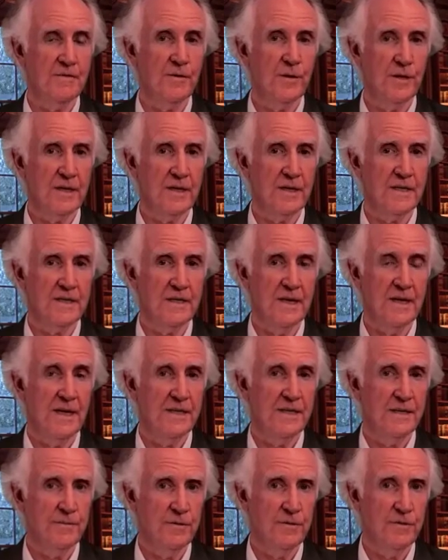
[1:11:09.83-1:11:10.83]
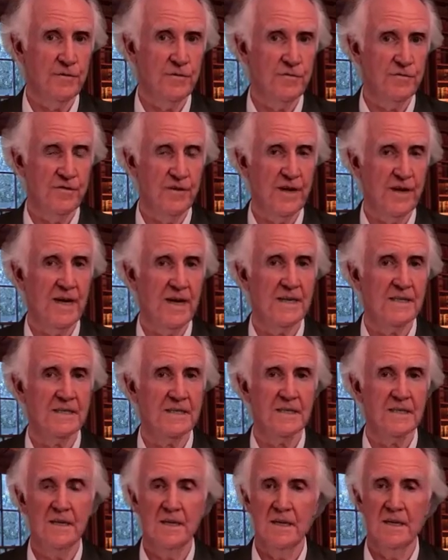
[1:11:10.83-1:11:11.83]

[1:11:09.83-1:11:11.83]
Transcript: quickly and you move fast,